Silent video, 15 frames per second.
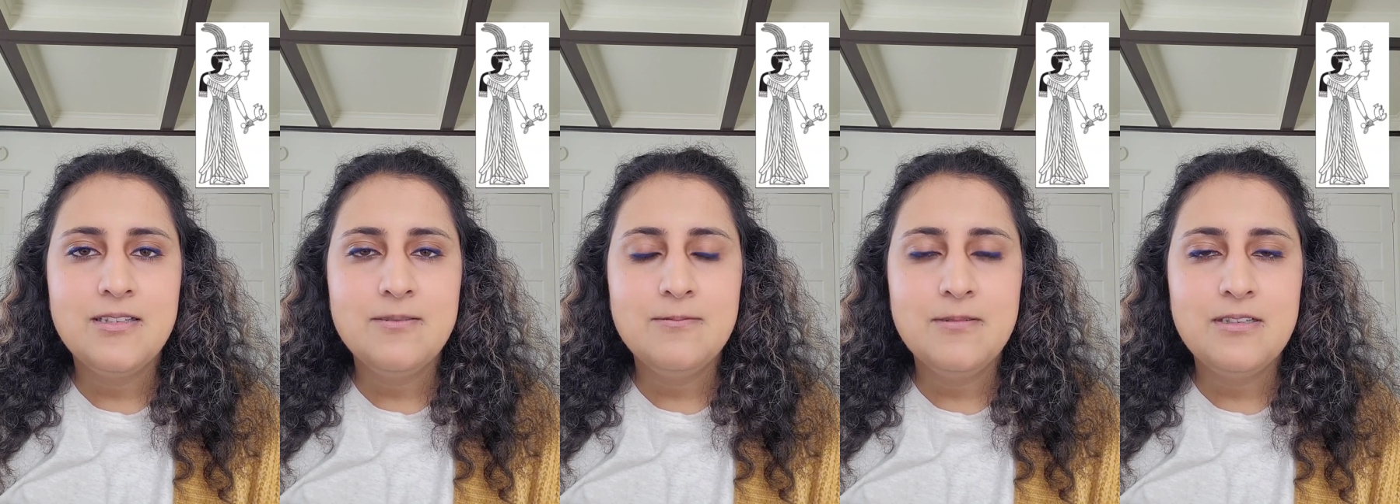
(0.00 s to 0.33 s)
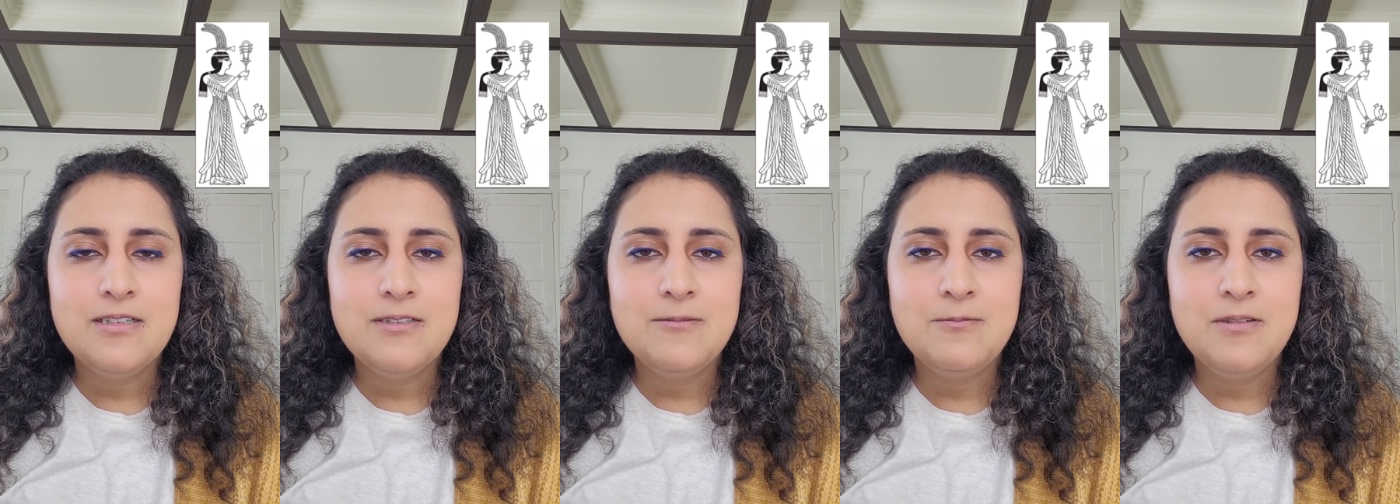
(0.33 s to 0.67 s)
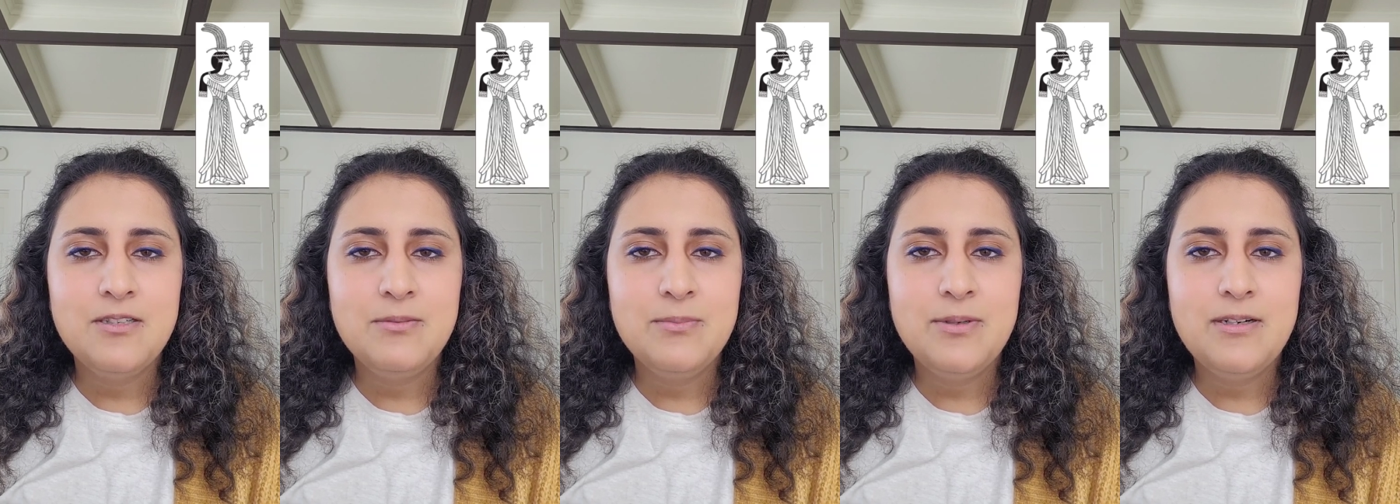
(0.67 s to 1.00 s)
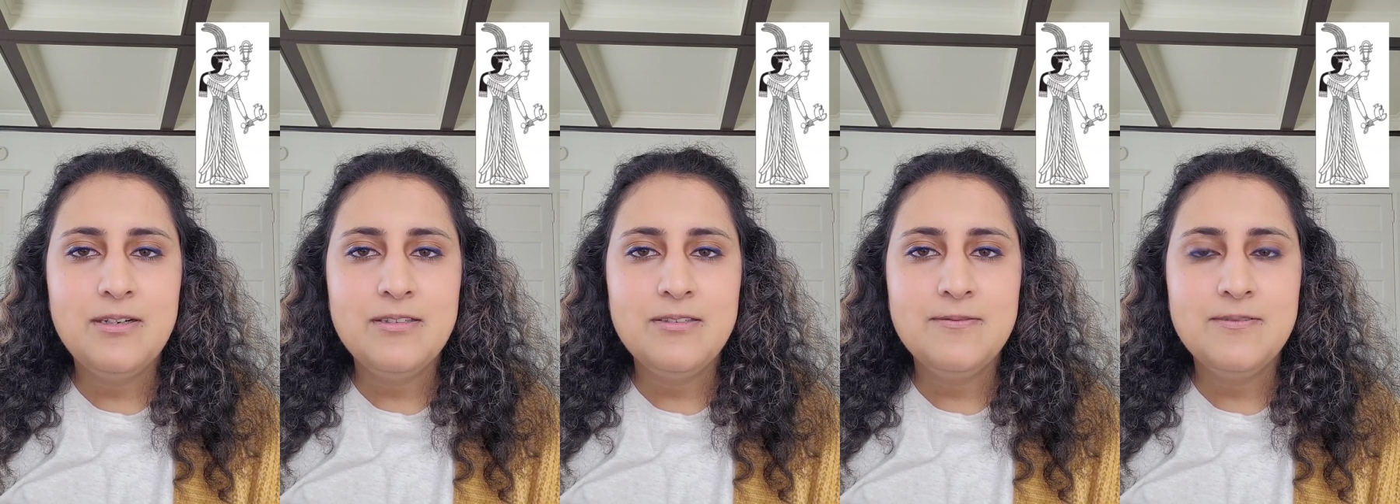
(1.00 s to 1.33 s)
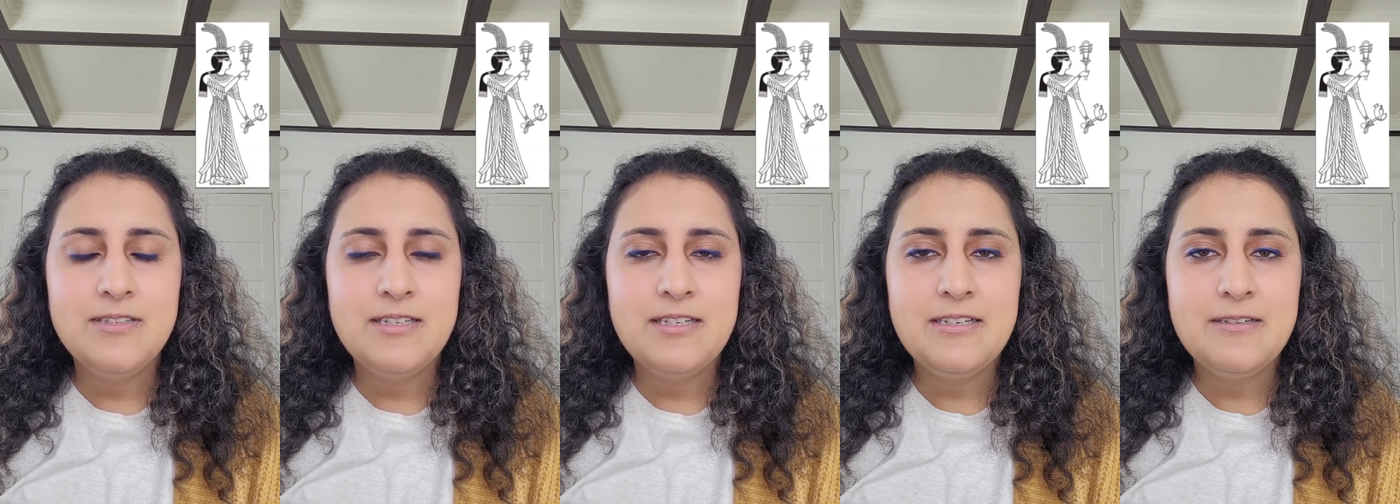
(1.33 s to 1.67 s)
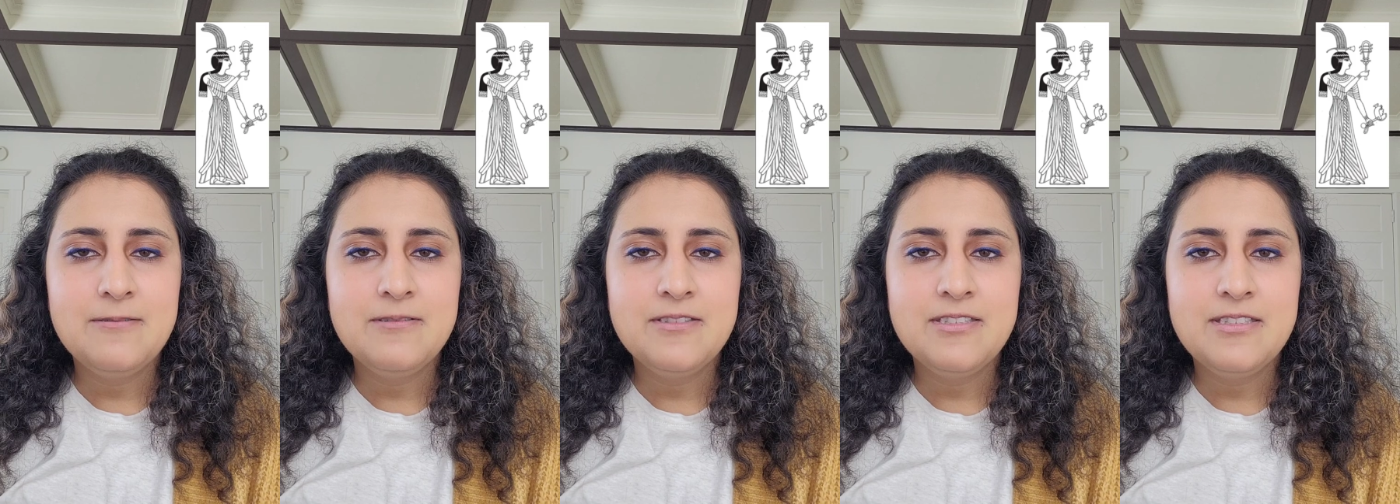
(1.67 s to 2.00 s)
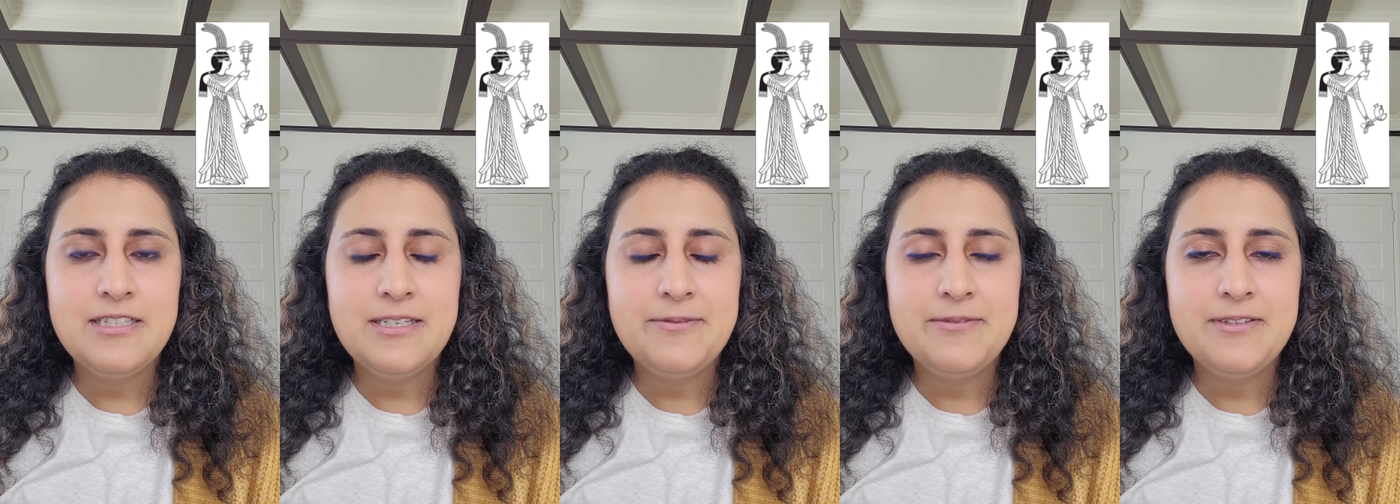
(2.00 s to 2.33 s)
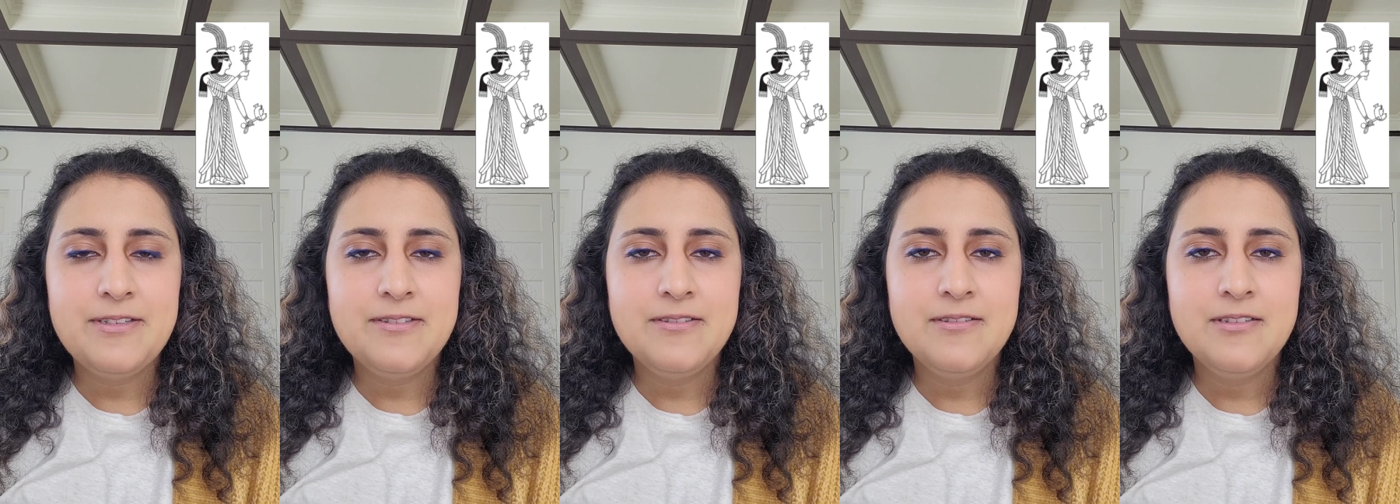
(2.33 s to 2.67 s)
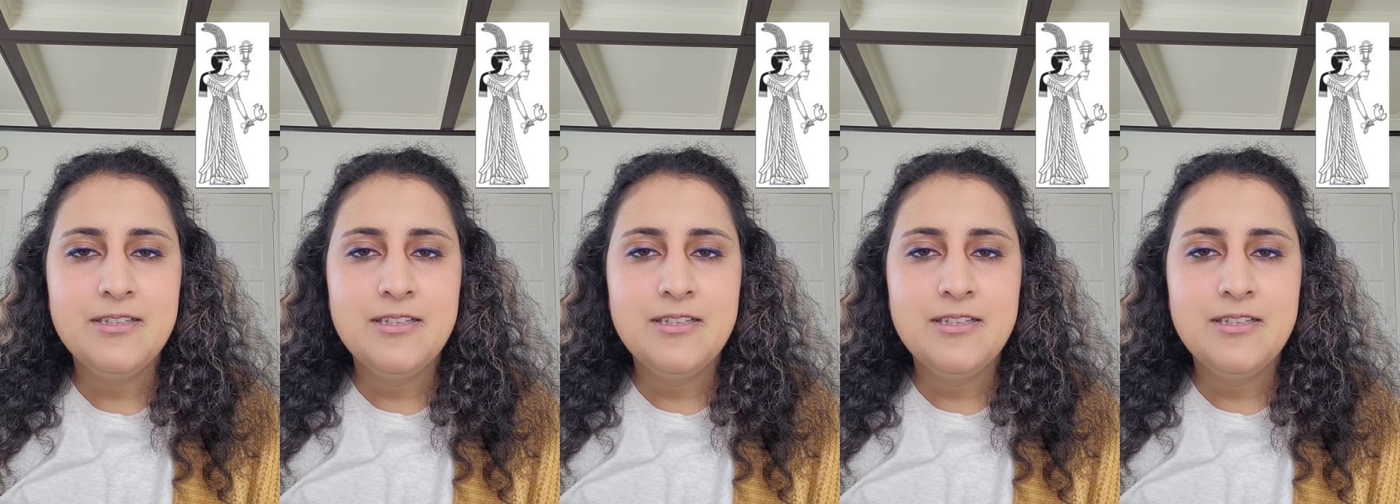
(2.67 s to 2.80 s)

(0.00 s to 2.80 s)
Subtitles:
where one part of the hair was shaven